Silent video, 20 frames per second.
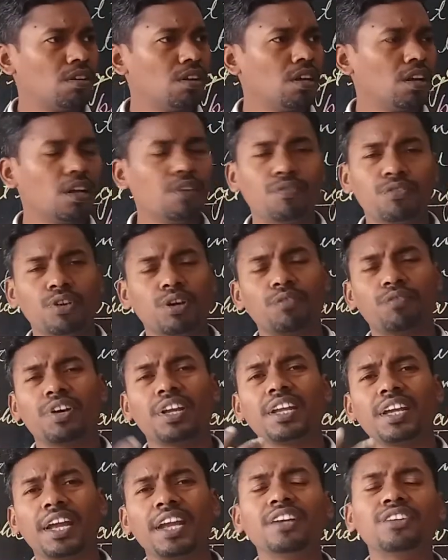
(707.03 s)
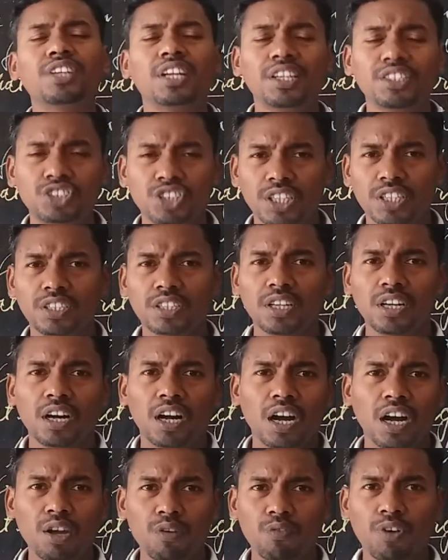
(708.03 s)
if you are very intelligent,
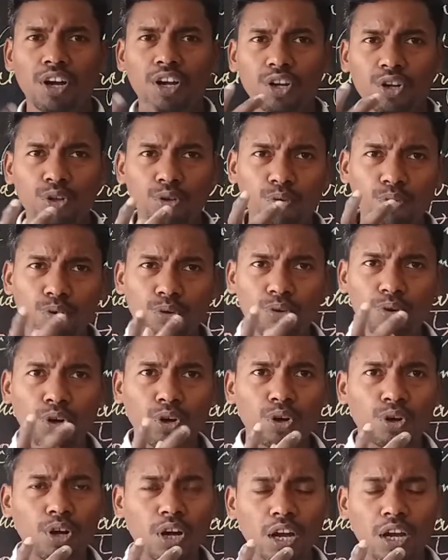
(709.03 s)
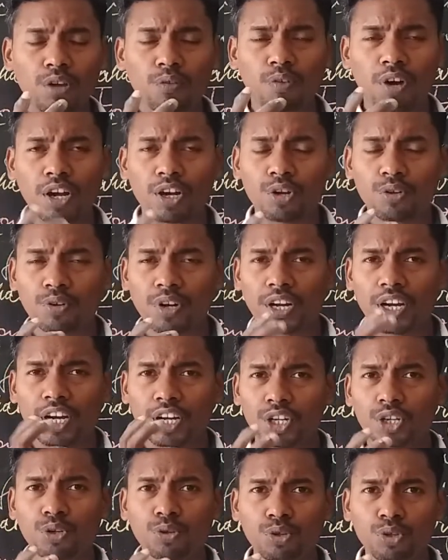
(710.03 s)
I want your
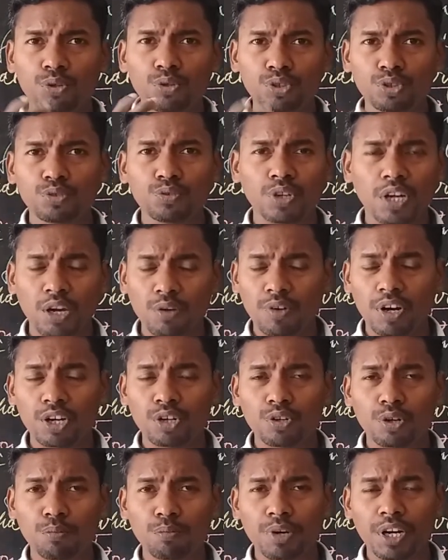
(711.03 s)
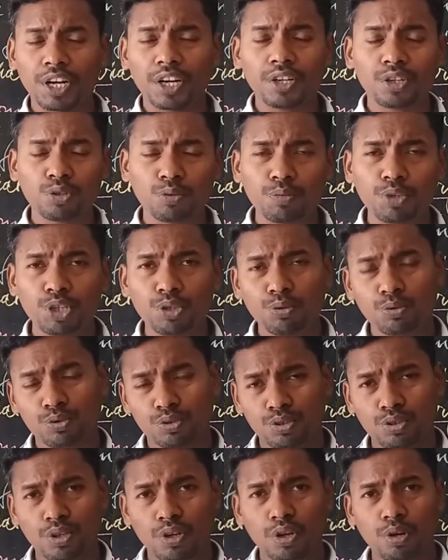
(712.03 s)
head to use, I want your brain to be
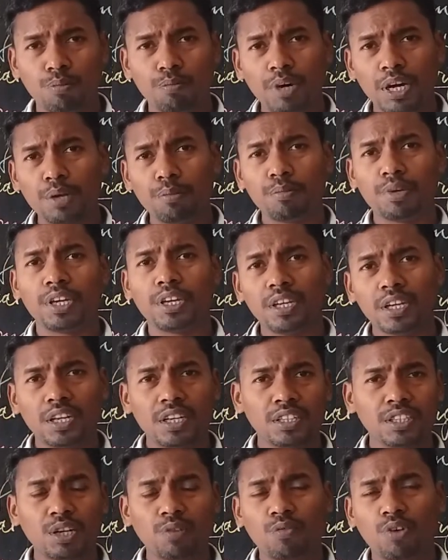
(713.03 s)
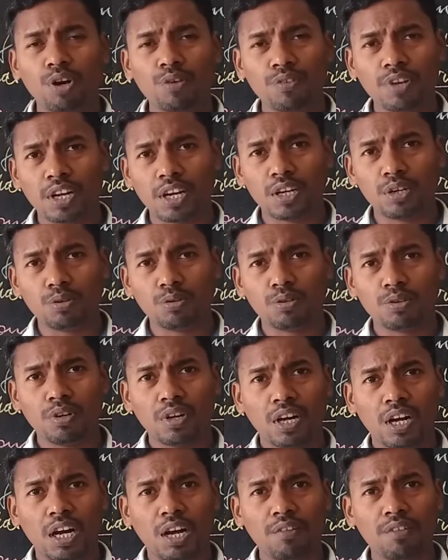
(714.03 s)
used by me, then what will I do?
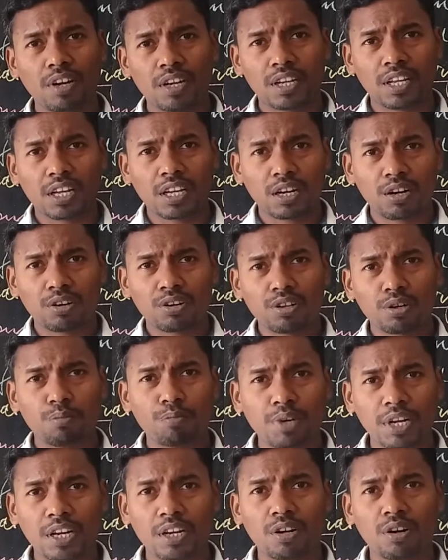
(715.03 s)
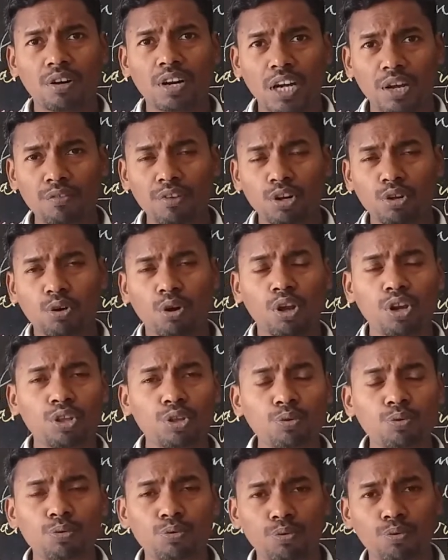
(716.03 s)
I will take out your brain, or I will call
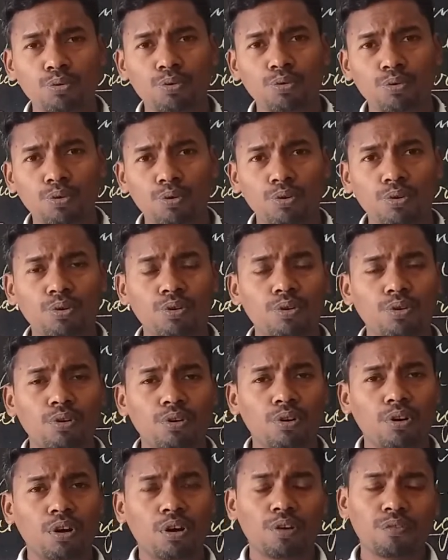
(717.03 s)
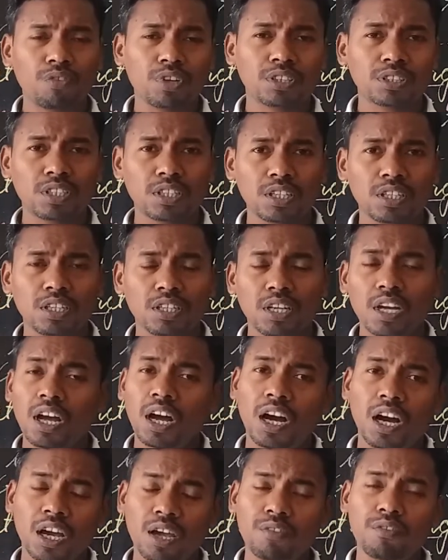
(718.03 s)
you. Obviously,
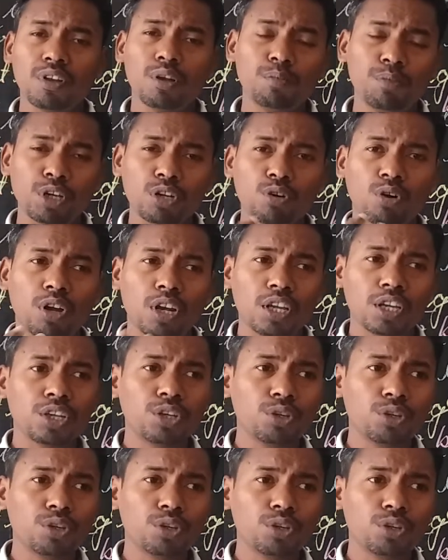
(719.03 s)
I will be calling